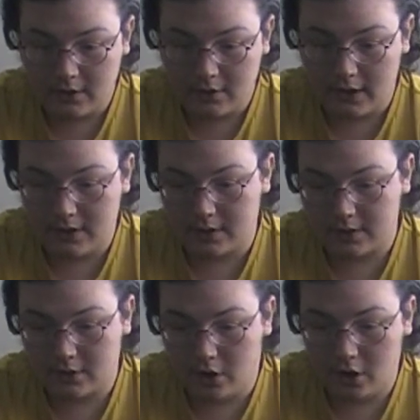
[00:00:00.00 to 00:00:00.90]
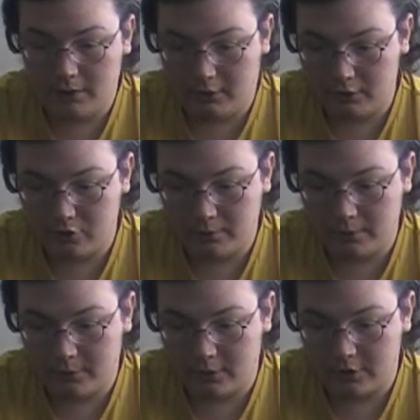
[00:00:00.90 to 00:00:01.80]
Alright, because all of our
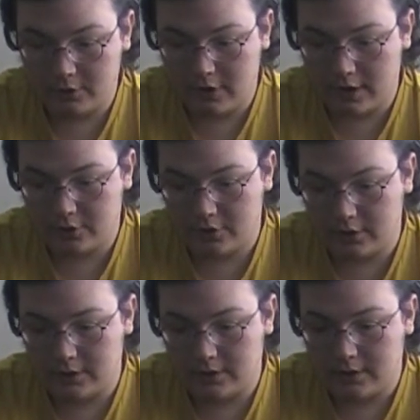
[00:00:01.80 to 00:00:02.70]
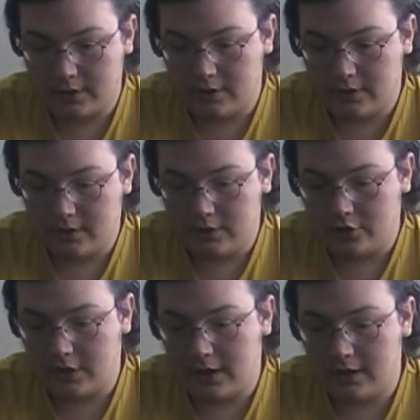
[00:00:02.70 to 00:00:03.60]
supervillains are actually
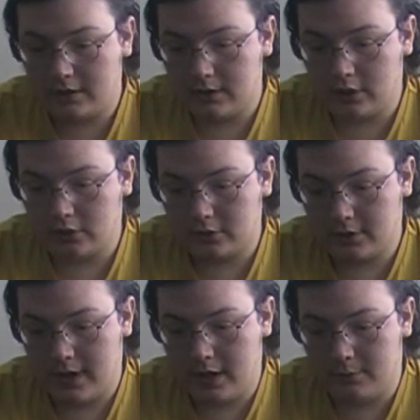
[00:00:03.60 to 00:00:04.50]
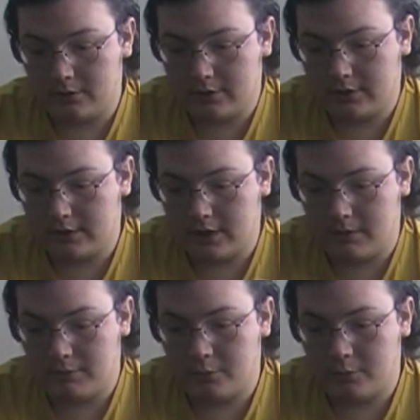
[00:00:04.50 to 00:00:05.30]
genetically altered animals in this game.